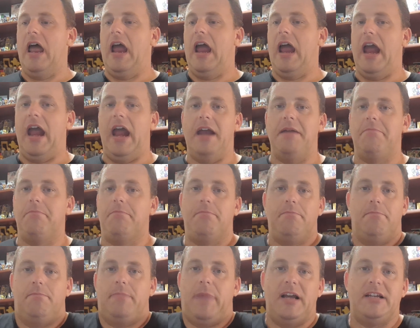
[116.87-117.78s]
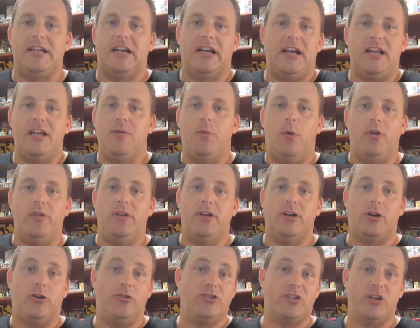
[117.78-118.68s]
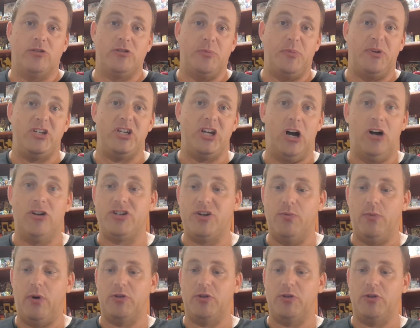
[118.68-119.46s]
and basically you want the console to be charging